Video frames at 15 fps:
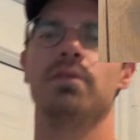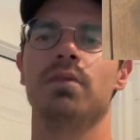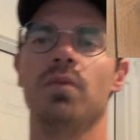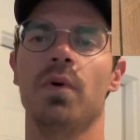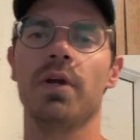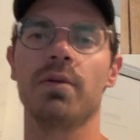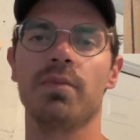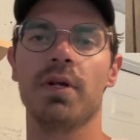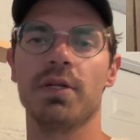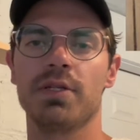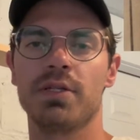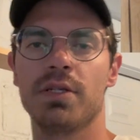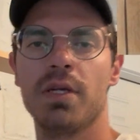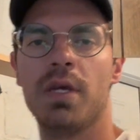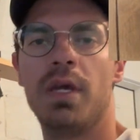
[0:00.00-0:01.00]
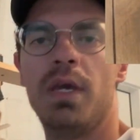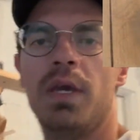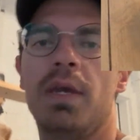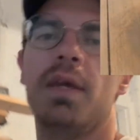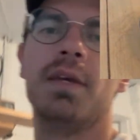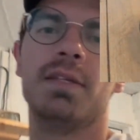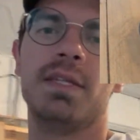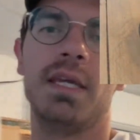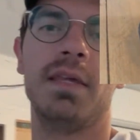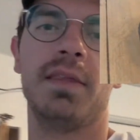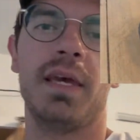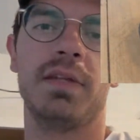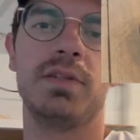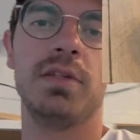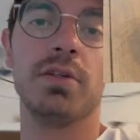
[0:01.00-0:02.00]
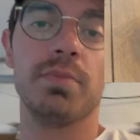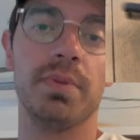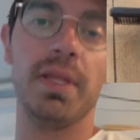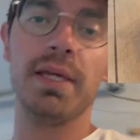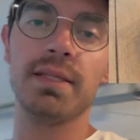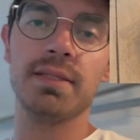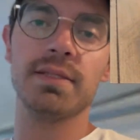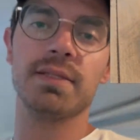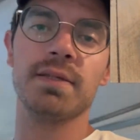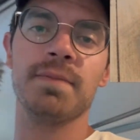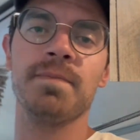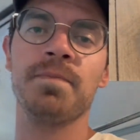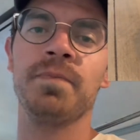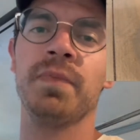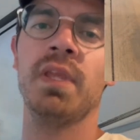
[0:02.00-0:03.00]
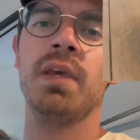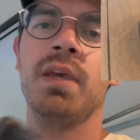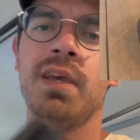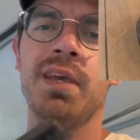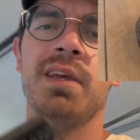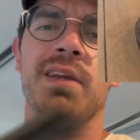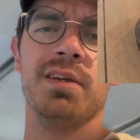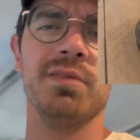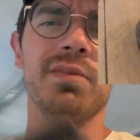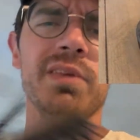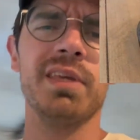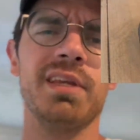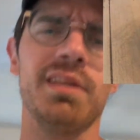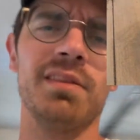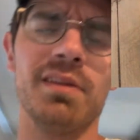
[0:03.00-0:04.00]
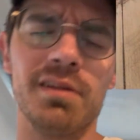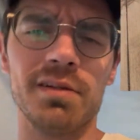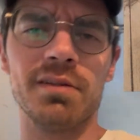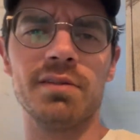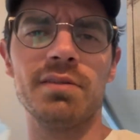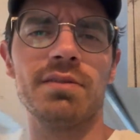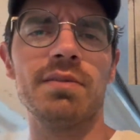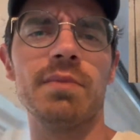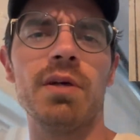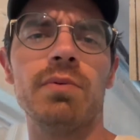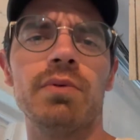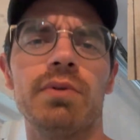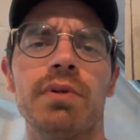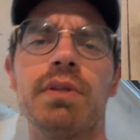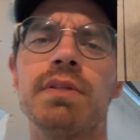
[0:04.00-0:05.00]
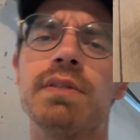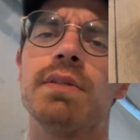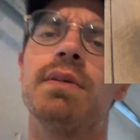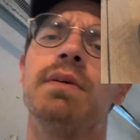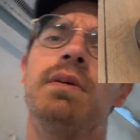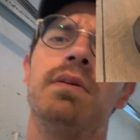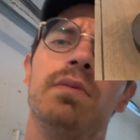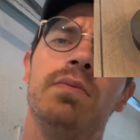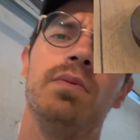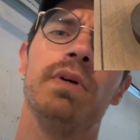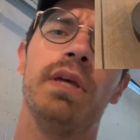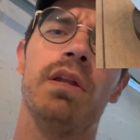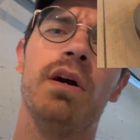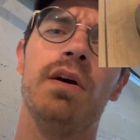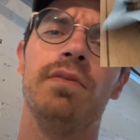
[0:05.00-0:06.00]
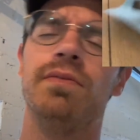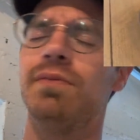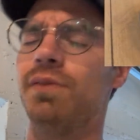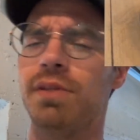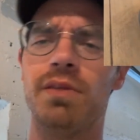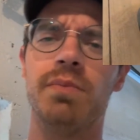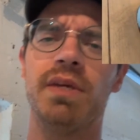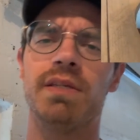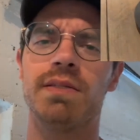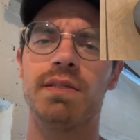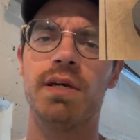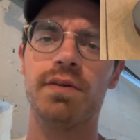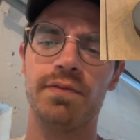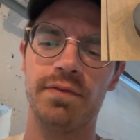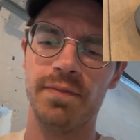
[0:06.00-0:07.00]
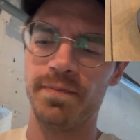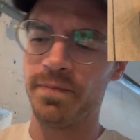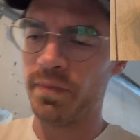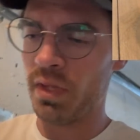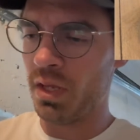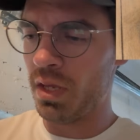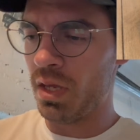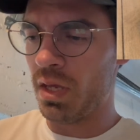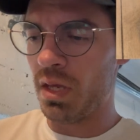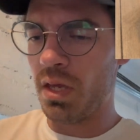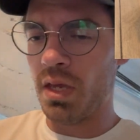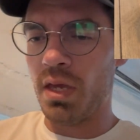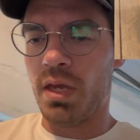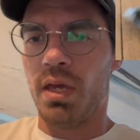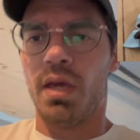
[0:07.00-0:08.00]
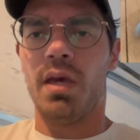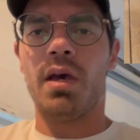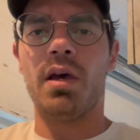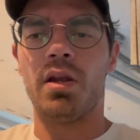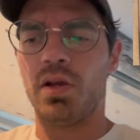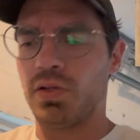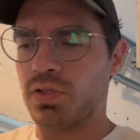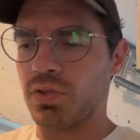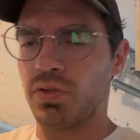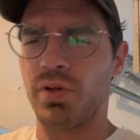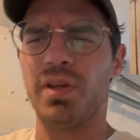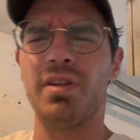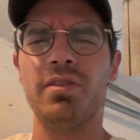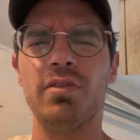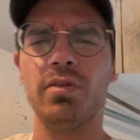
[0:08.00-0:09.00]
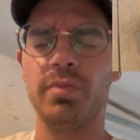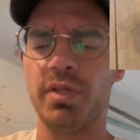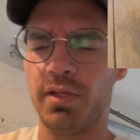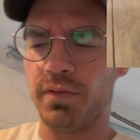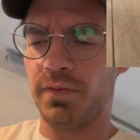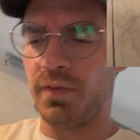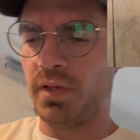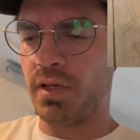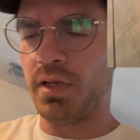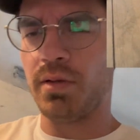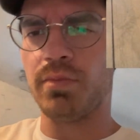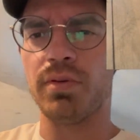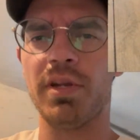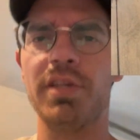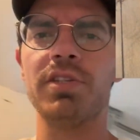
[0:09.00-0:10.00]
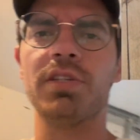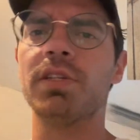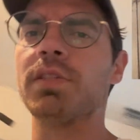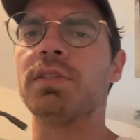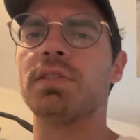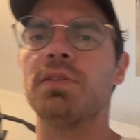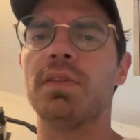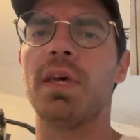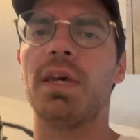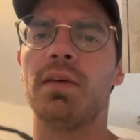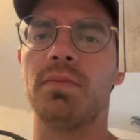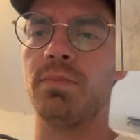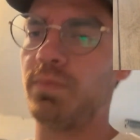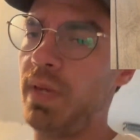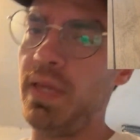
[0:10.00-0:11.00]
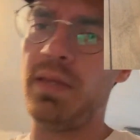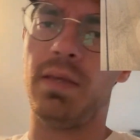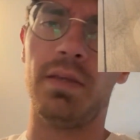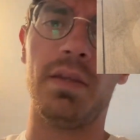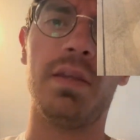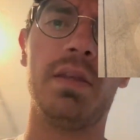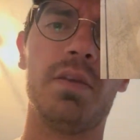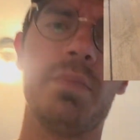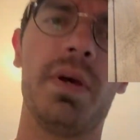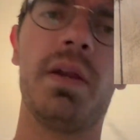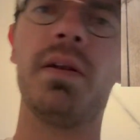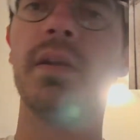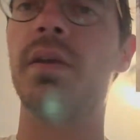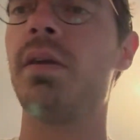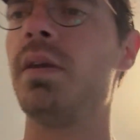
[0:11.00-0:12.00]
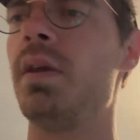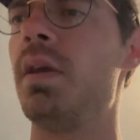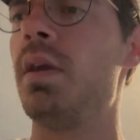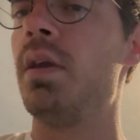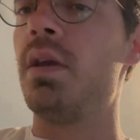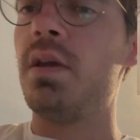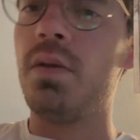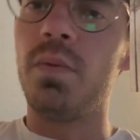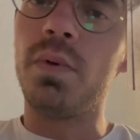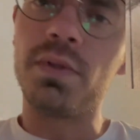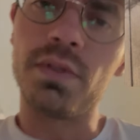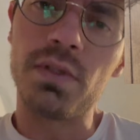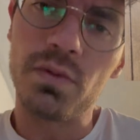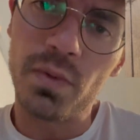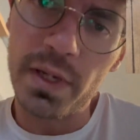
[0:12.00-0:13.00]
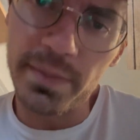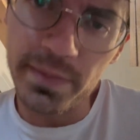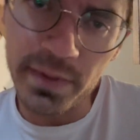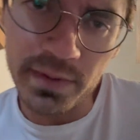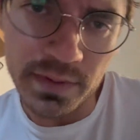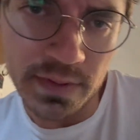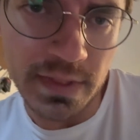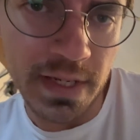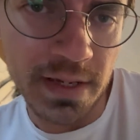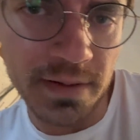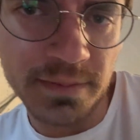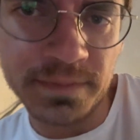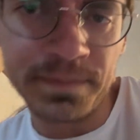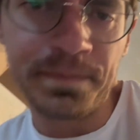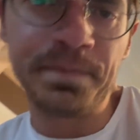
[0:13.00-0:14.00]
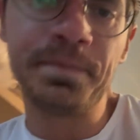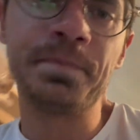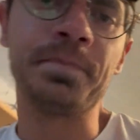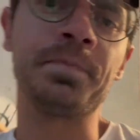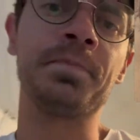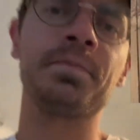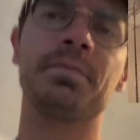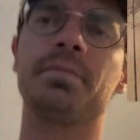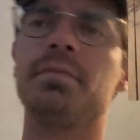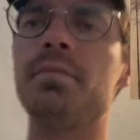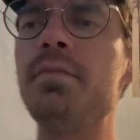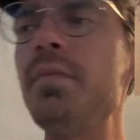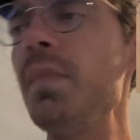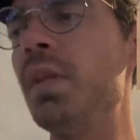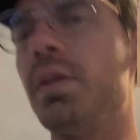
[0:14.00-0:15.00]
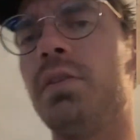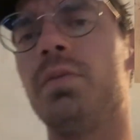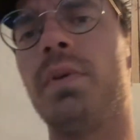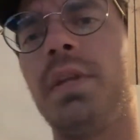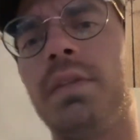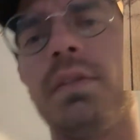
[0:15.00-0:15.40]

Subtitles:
wire brush, take that to your plates, really get in there, some elbow grease will get off really the big stuff, and also create a little bit of abrasion so that paint can adhere better. Once you wipe those down, and you're ready to